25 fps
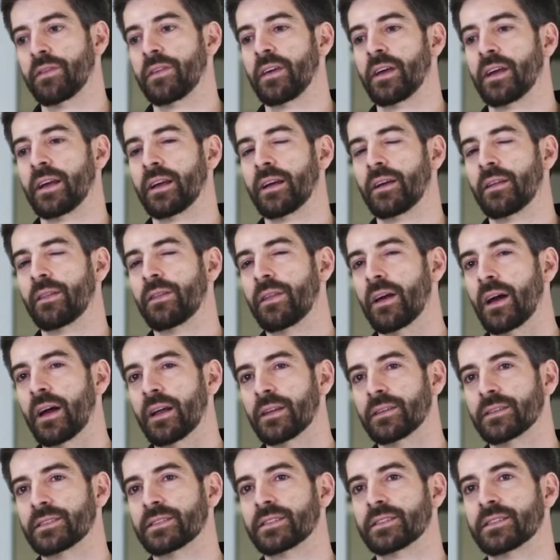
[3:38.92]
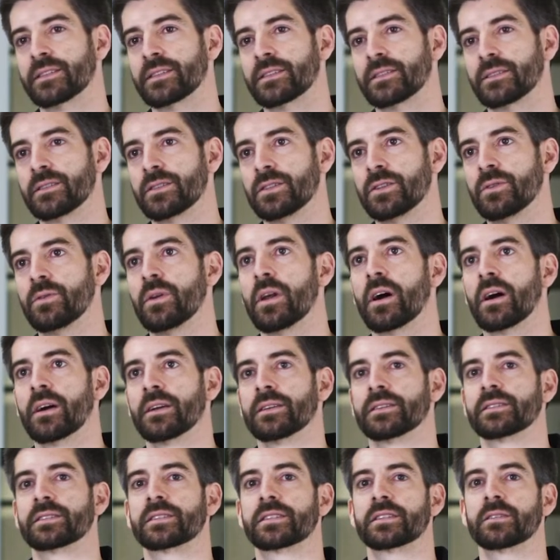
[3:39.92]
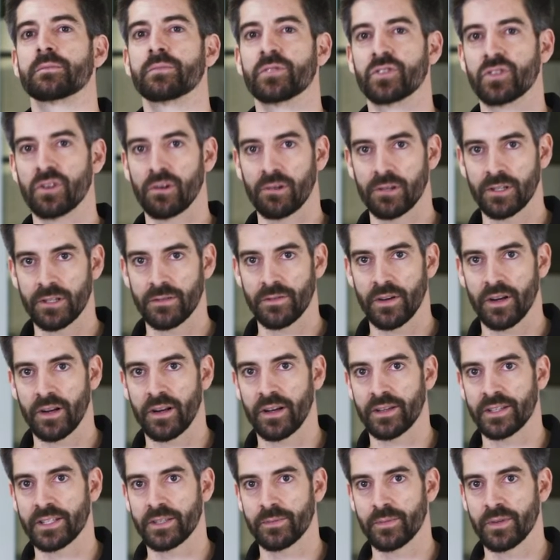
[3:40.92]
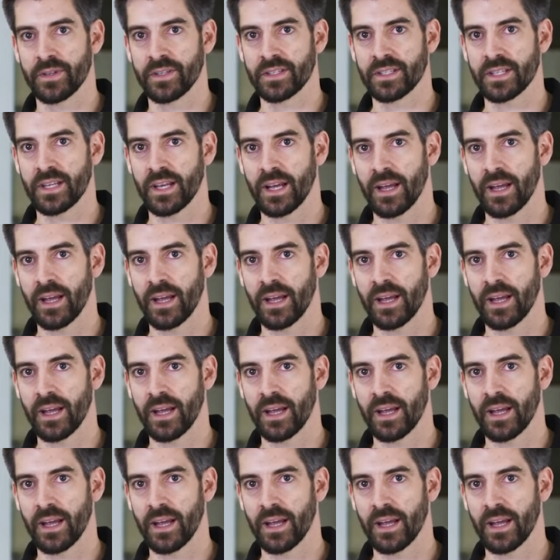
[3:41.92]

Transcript: thing that unites the majority of our customers,